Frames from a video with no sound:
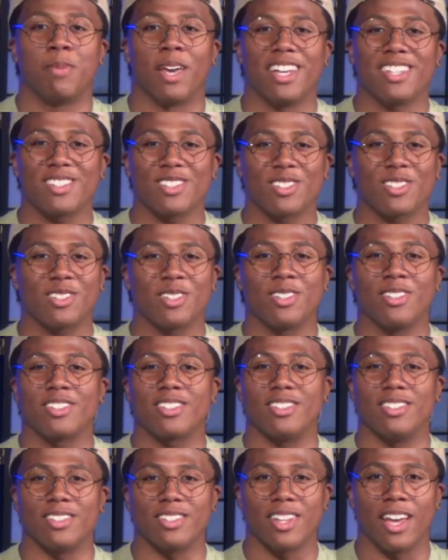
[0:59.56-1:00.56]
Pacer
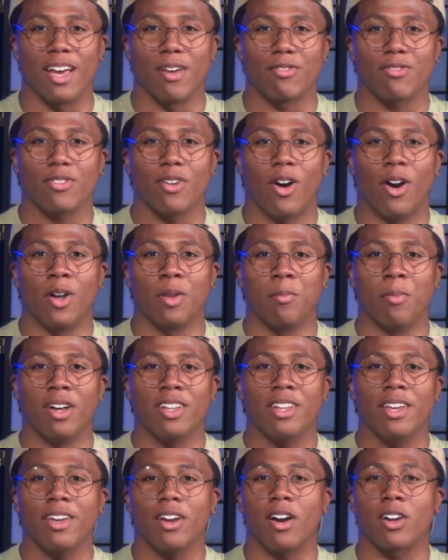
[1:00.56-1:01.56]
students and staff, on
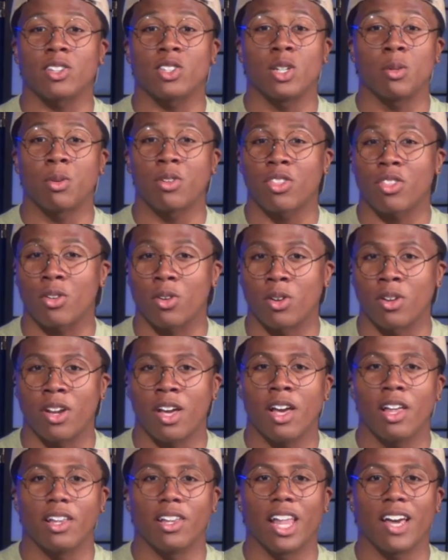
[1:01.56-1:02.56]
Monday, October
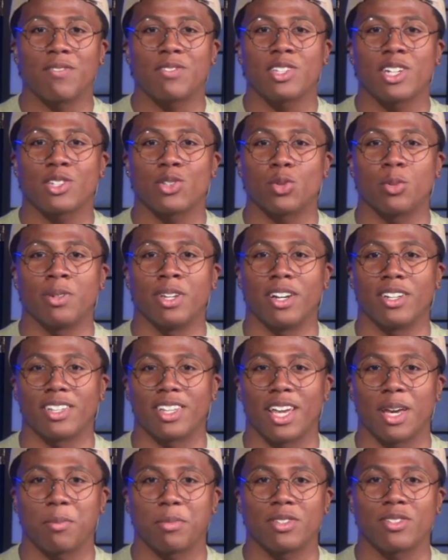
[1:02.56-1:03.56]
3rd, Lifetouch will be on
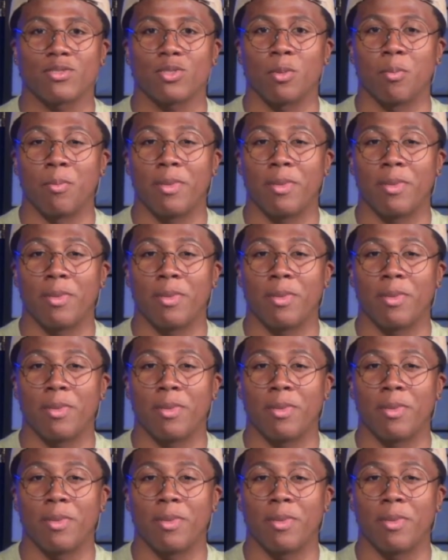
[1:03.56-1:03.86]
campus for